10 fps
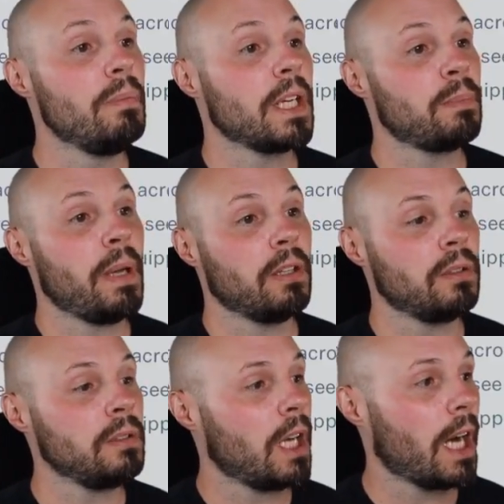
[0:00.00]

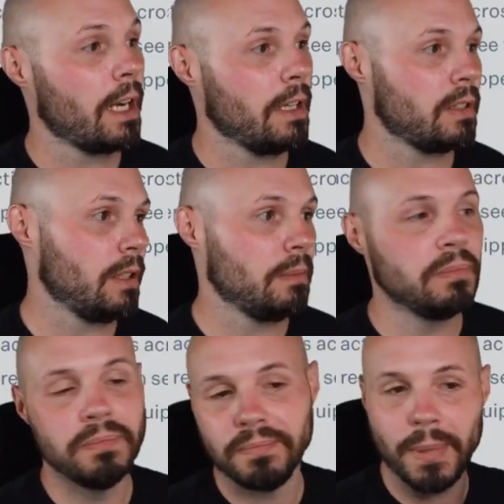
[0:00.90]
Mixpanel, it's
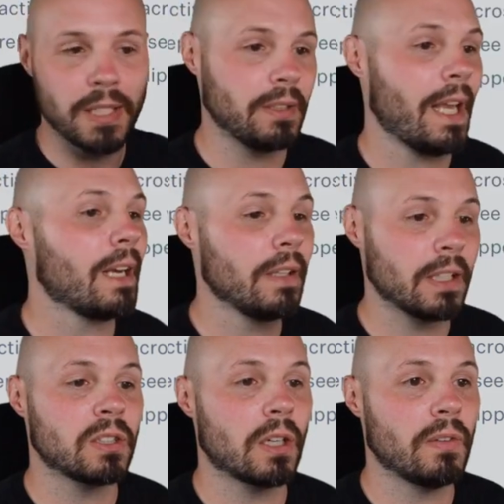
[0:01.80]
a basically
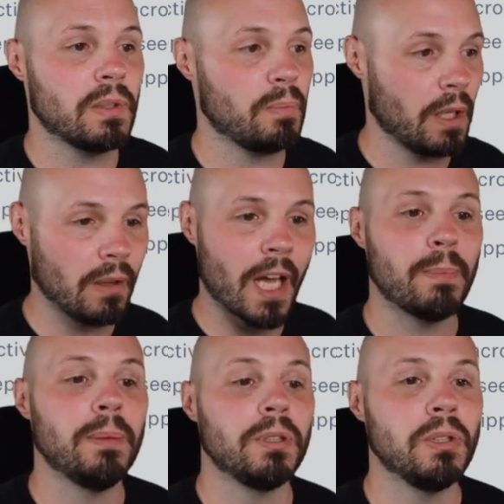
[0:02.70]
analytics service, but a lot of
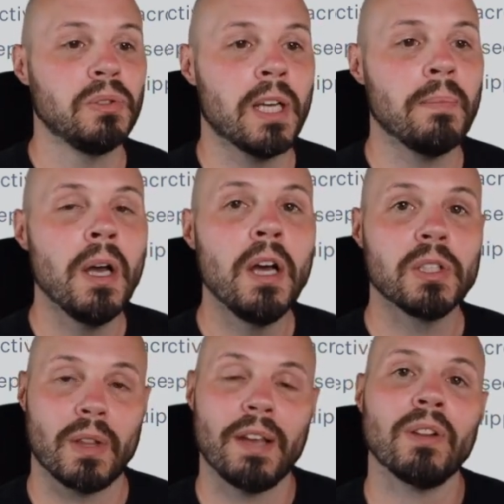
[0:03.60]
people use them.
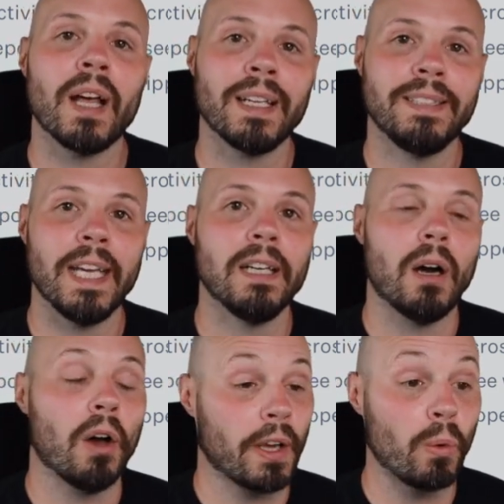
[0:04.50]
So they have a lot of data
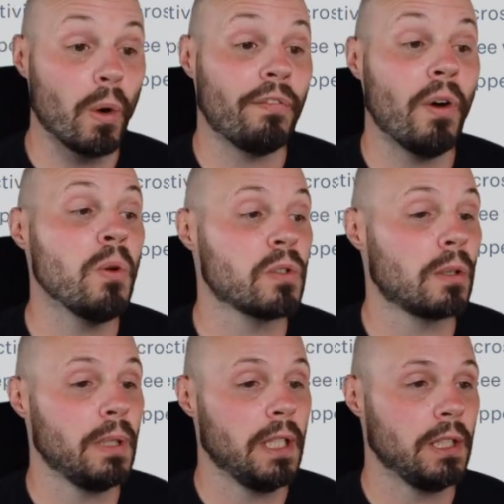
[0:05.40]
on like what phones are
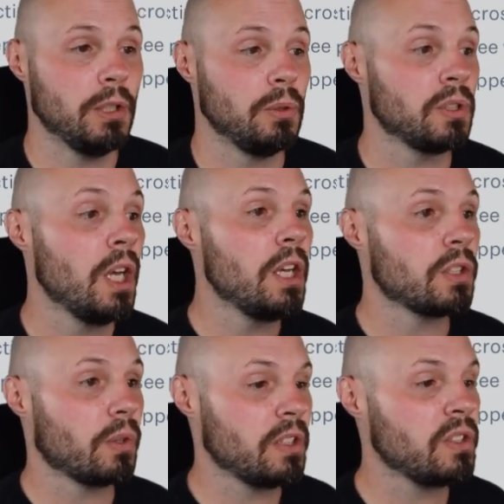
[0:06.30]
being used.
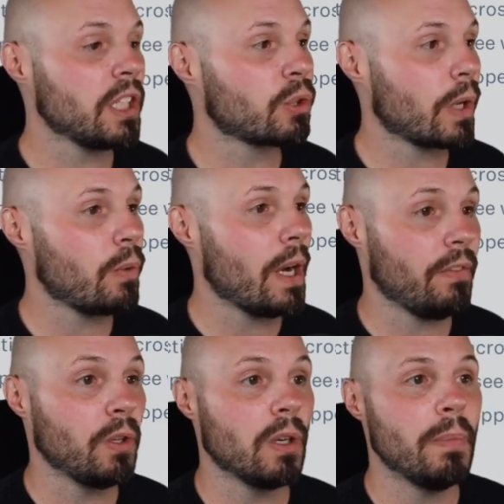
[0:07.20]
So this is a great way. If
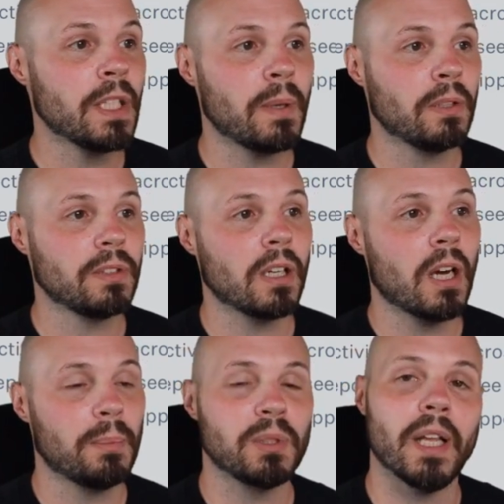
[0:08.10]
you go to
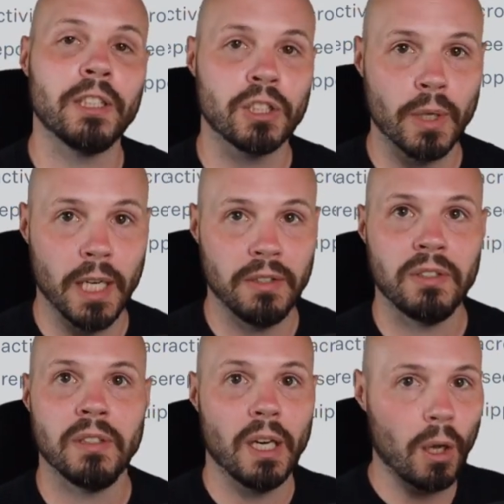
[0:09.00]

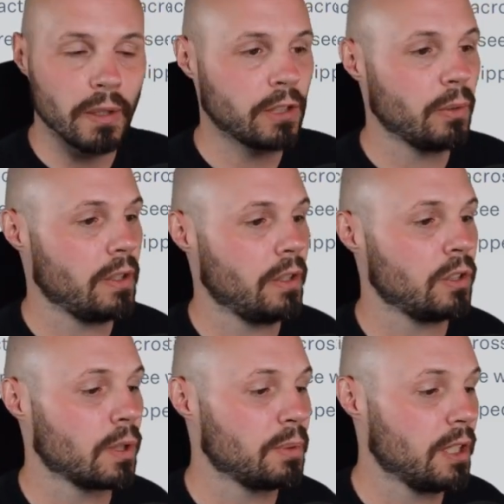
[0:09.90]
mixpanel.com/trends, and I'll link to it in the
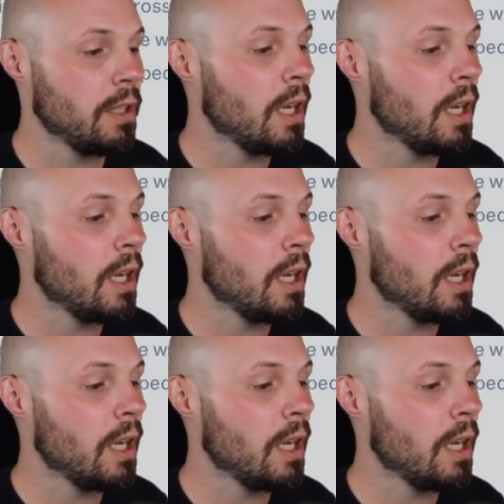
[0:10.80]
description,